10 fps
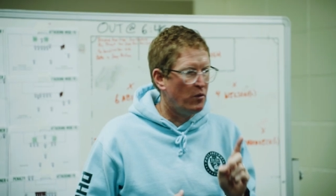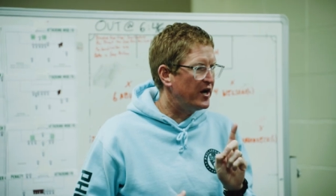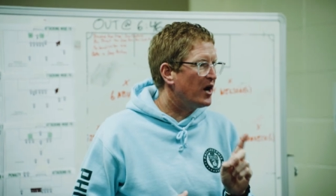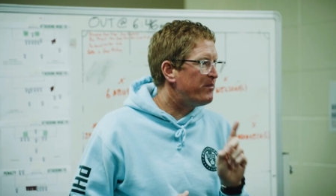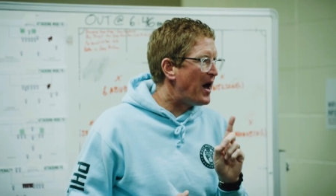We
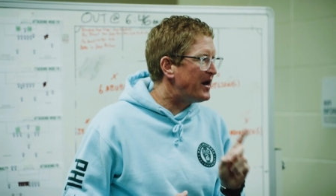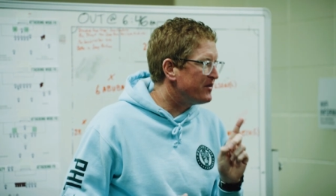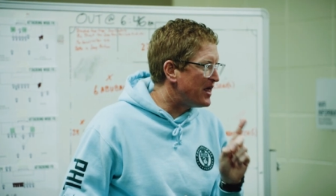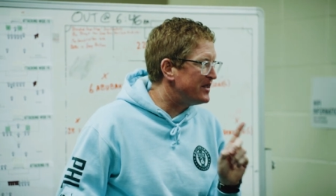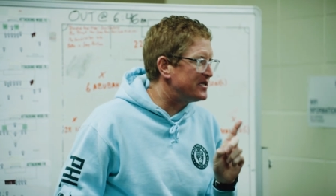are better
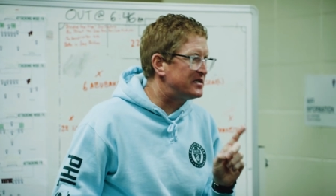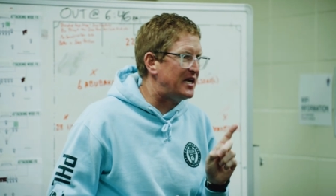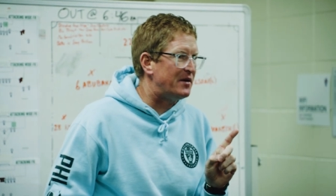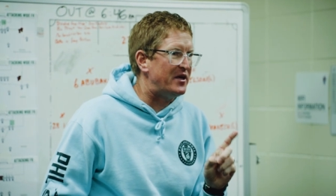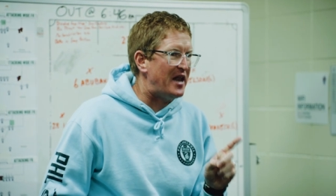than this
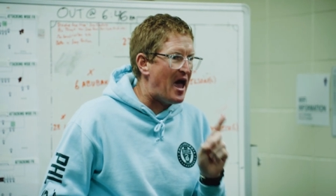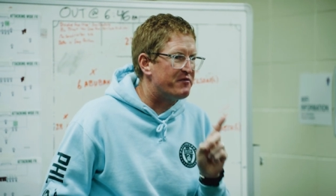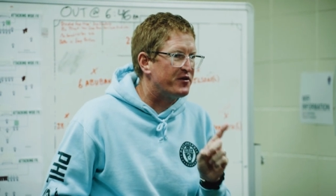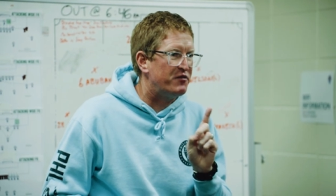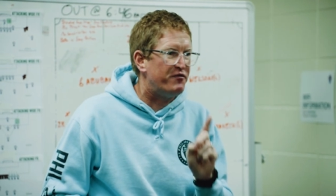team in
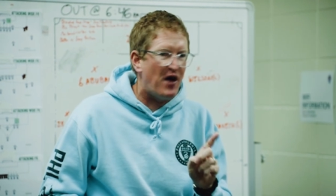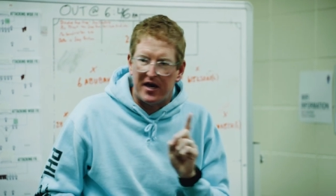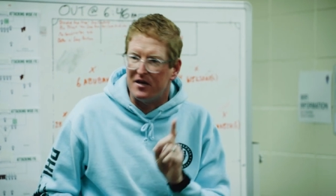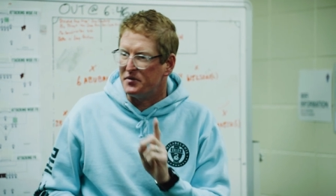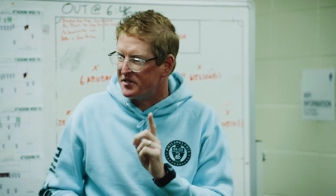every
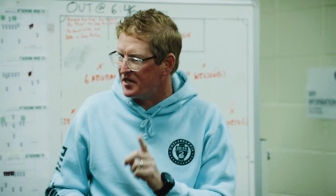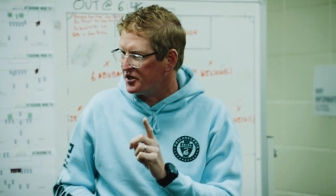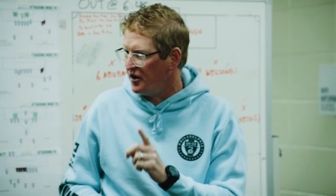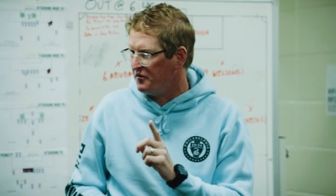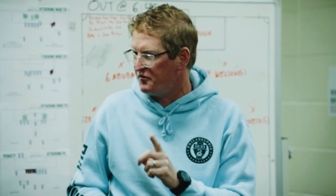
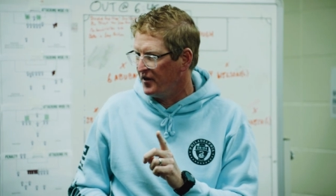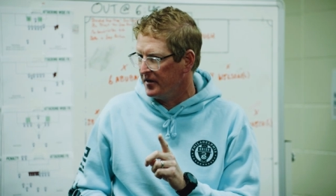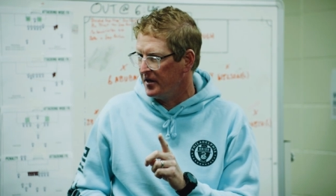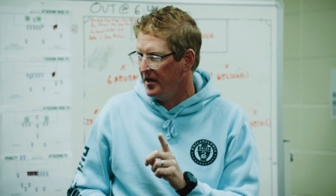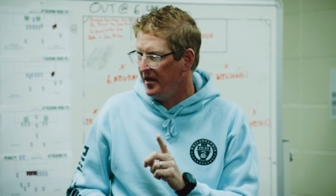position on the field.
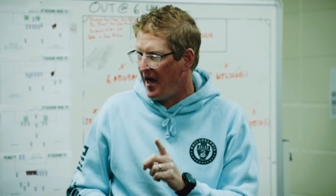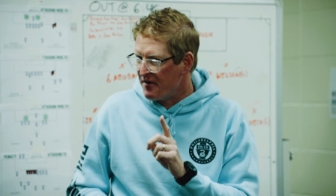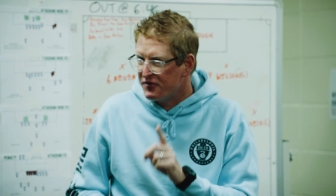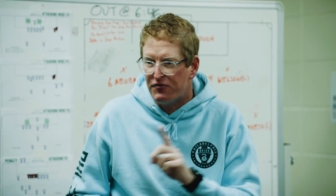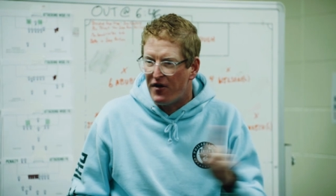
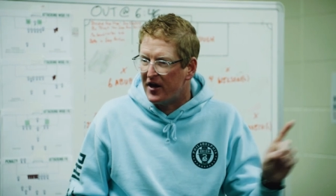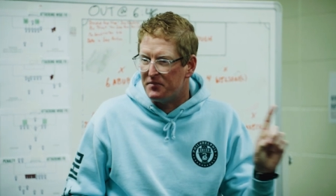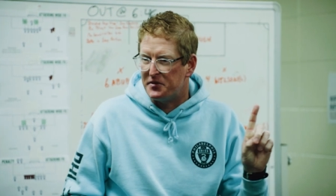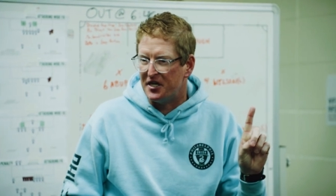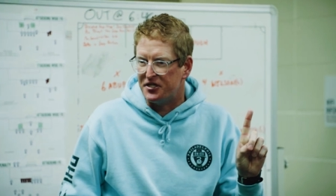Every
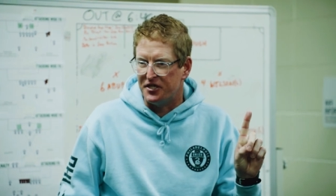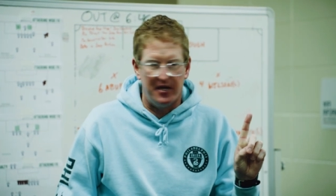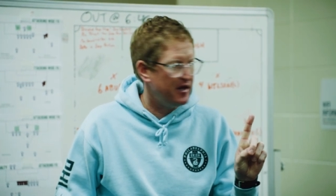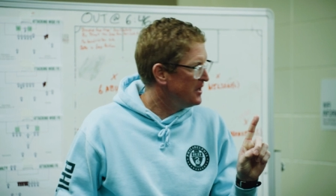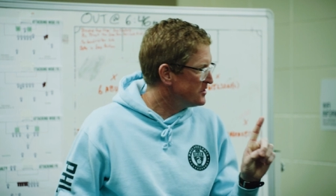position.
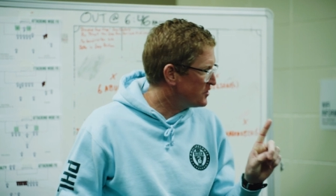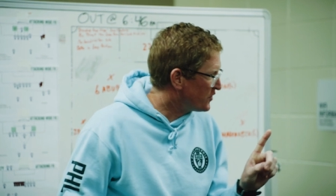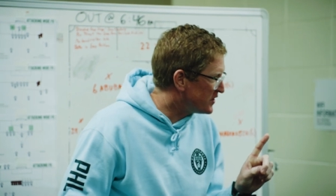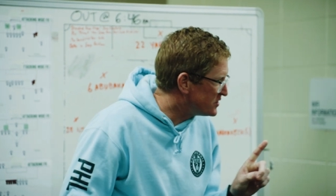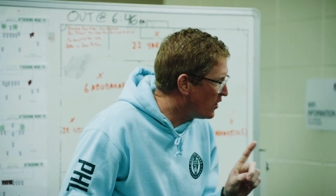So
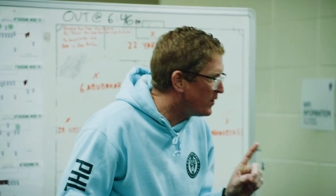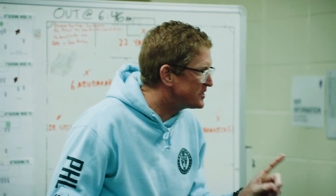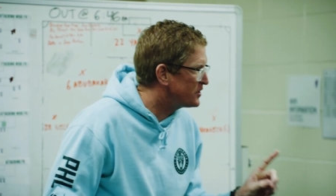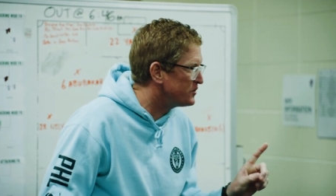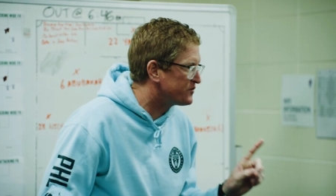there is no
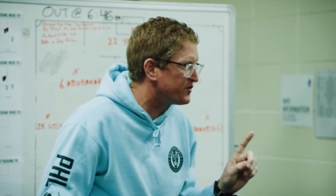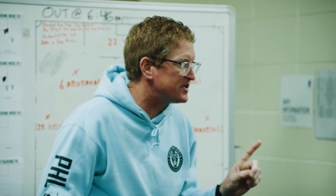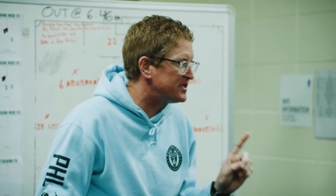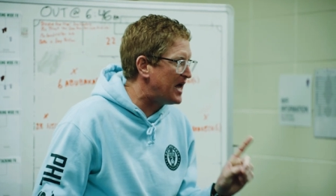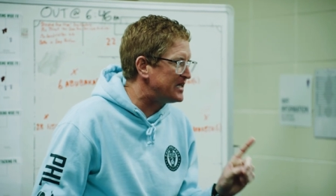excuse for
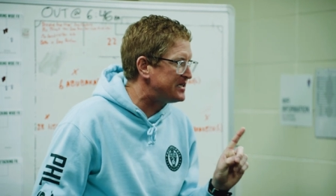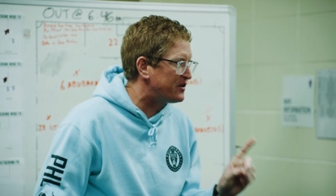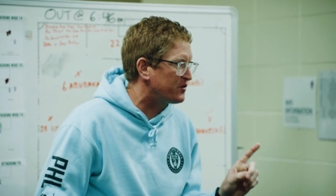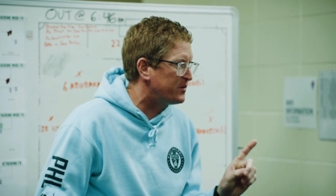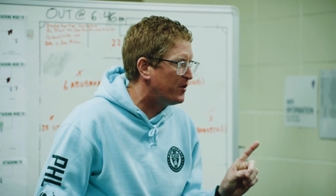us to not
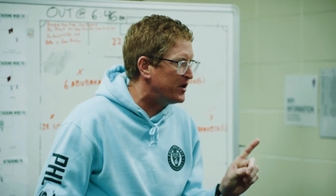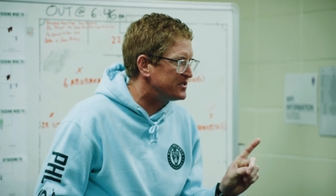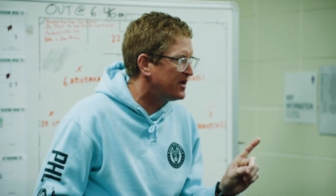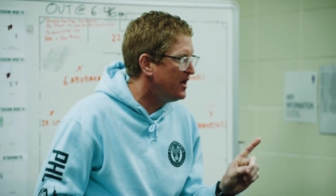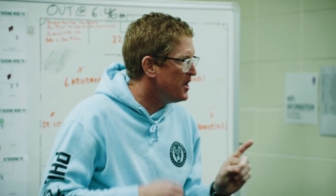take three points.
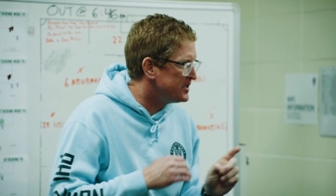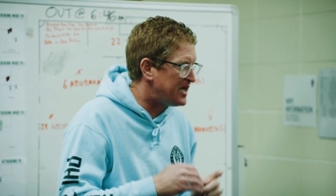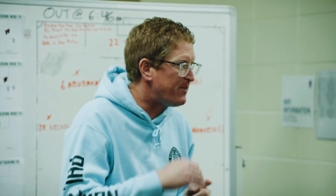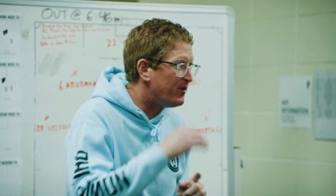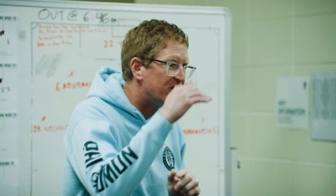
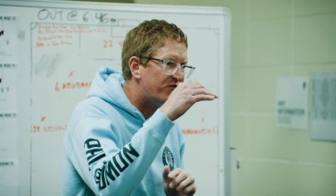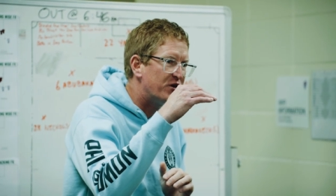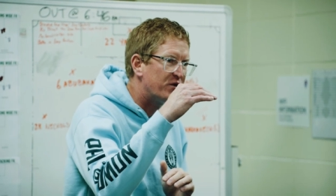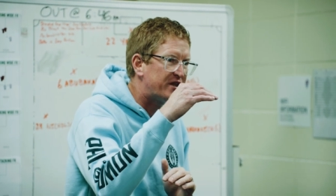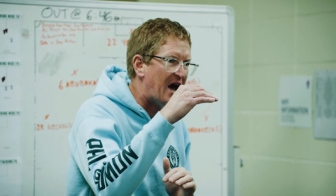Step on the
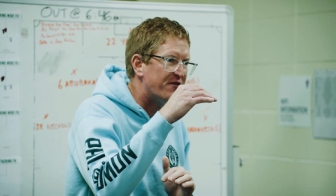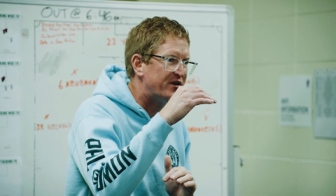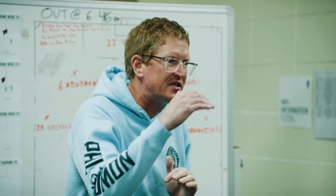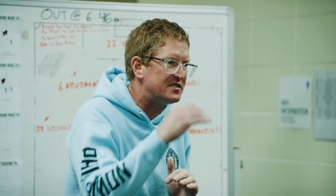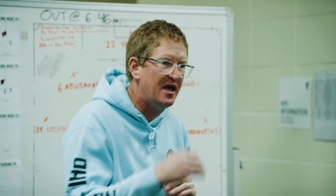field with
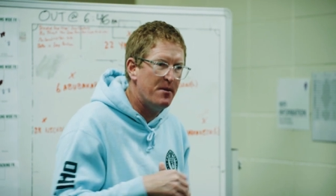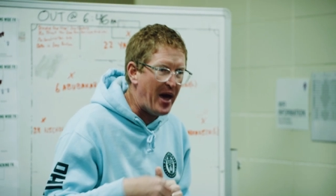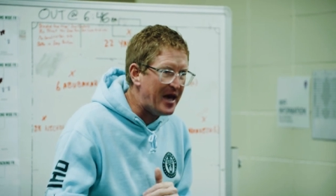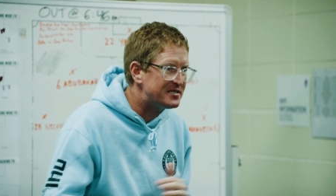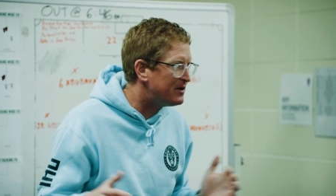confidence,
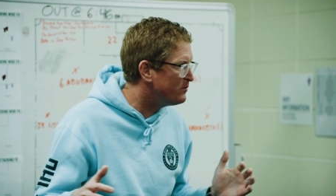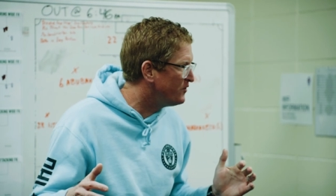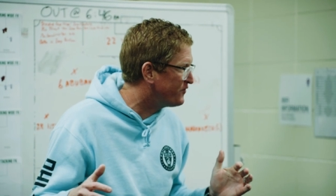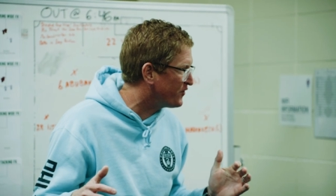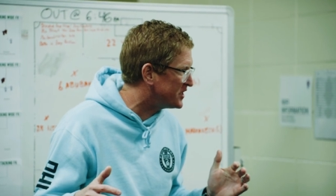pass and
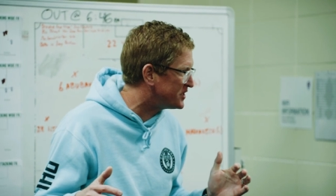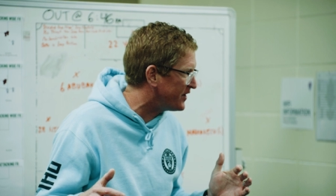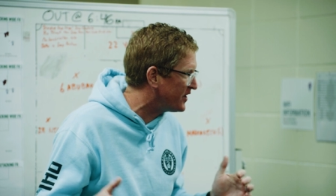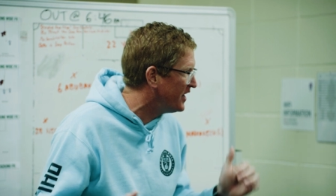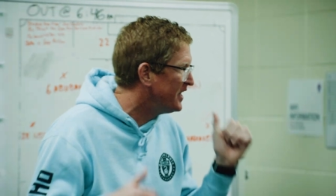move for each
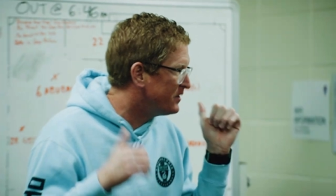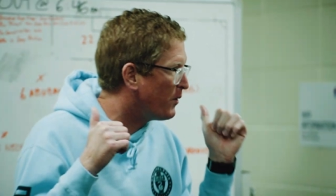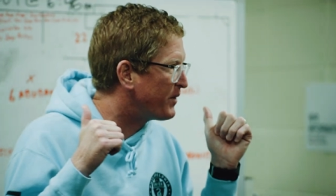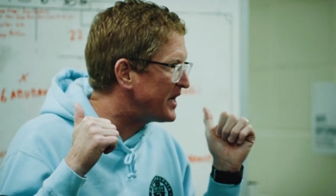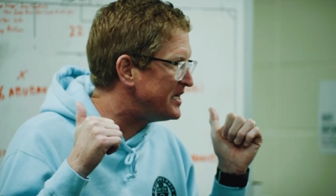other.
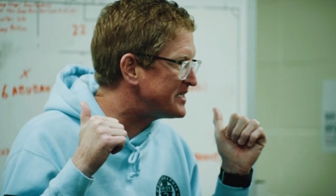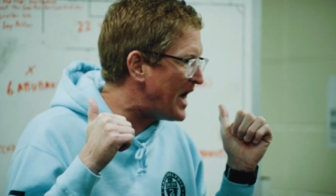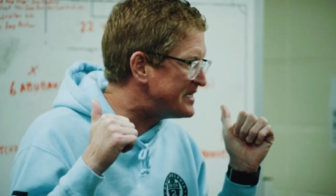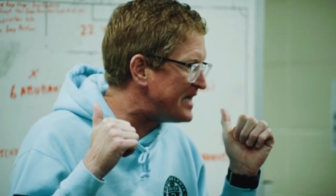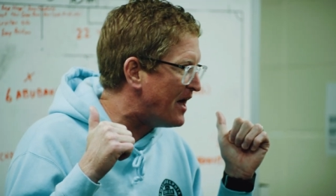We'll break these
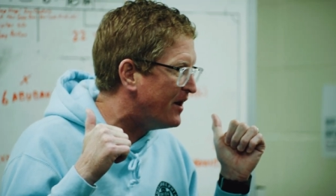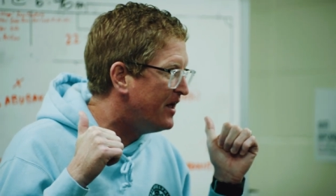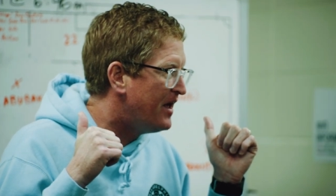guys down.